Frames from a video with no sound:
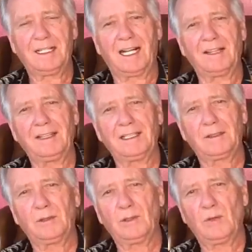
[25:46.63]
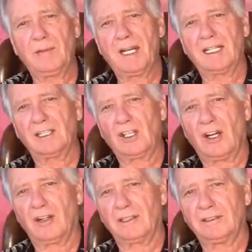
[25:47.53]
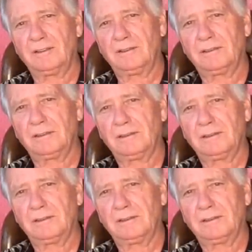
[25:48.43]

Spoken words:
I think way back in college,